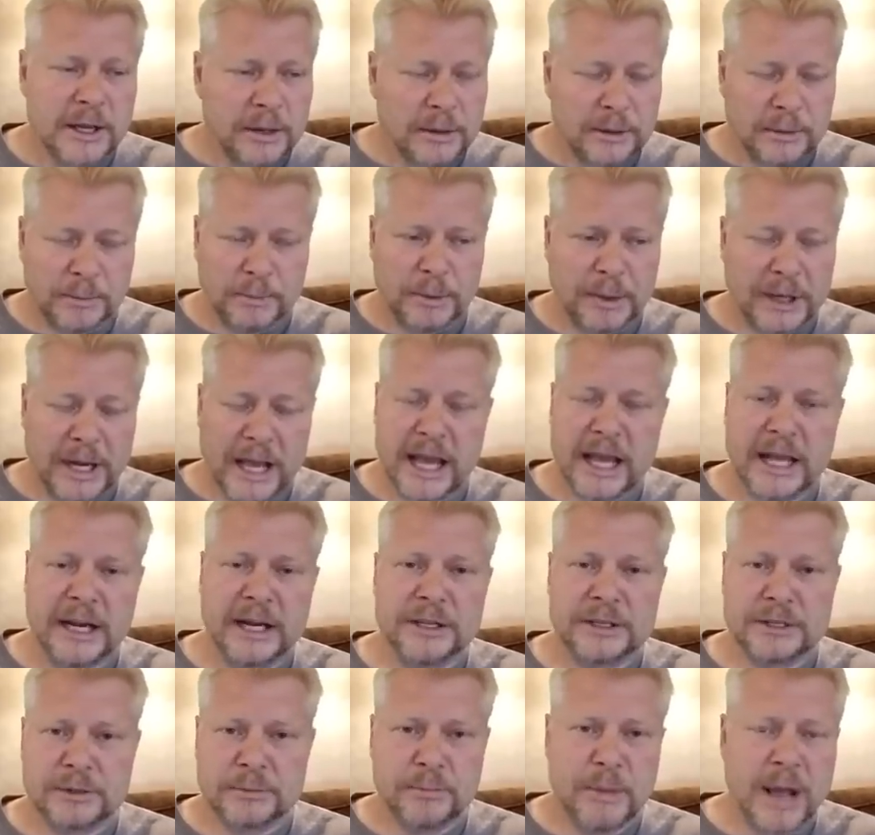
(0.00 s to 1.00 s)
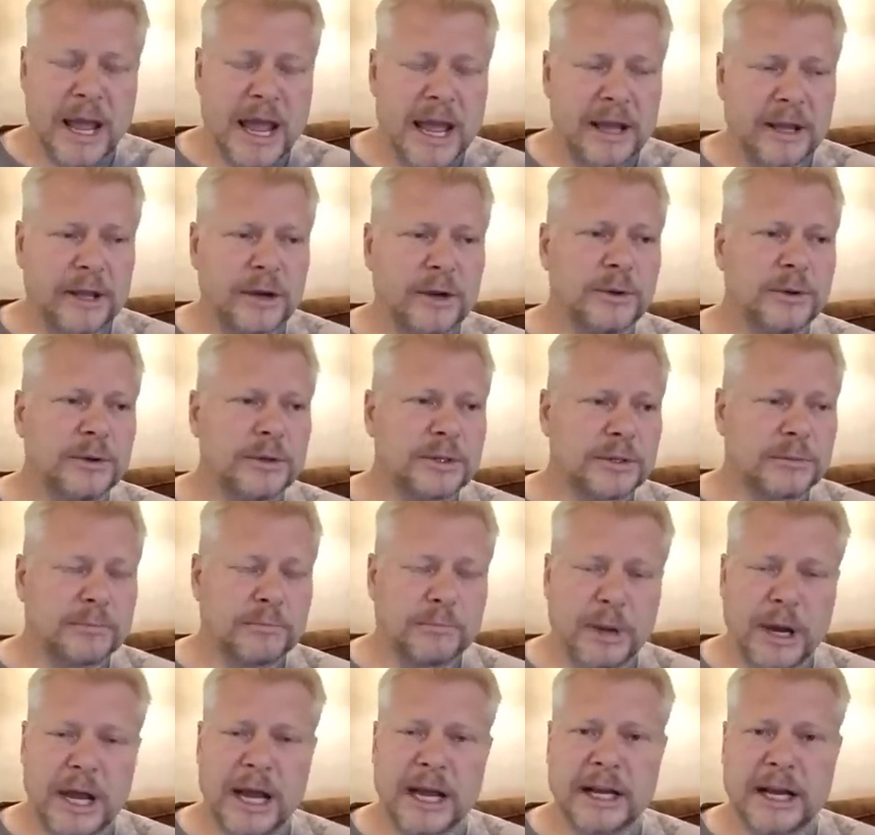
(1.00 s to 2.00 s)
with bananas and mangoes and
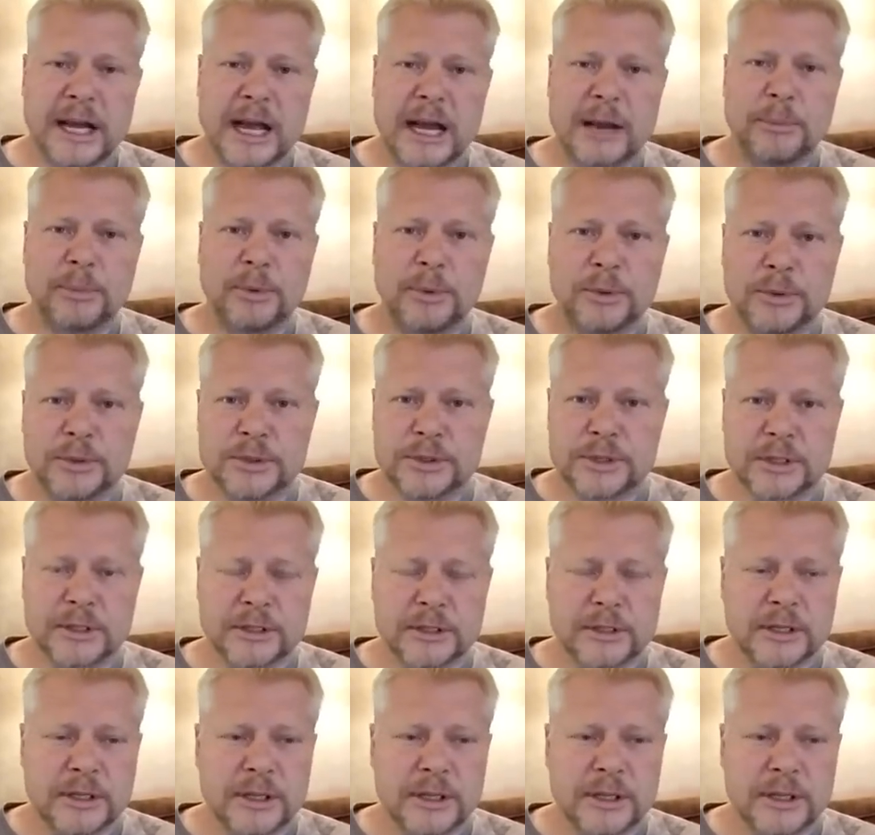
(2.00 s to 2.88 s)
pineapples, and